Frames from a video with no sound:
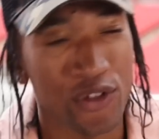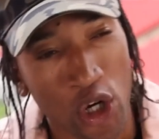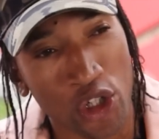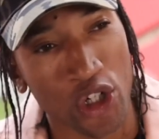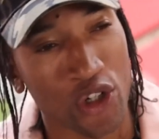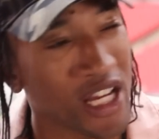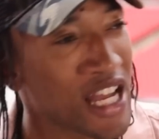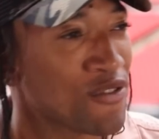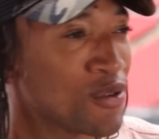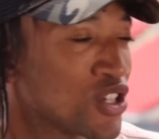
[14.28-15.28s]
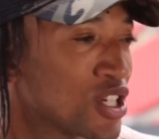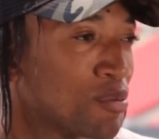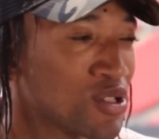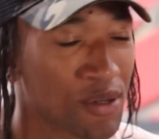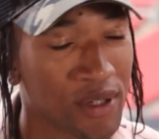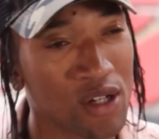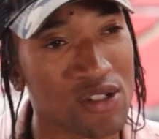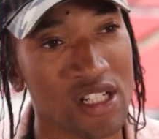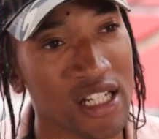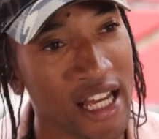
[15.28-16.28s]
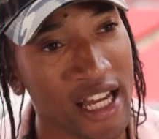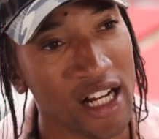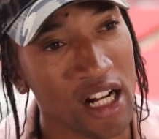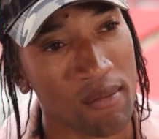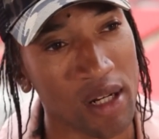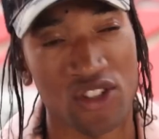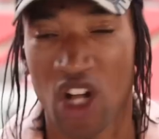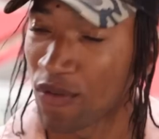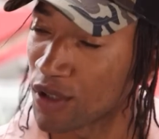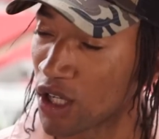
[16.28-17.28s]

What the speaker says: if you don't agree, if we should have put someone else in there. But let's start with the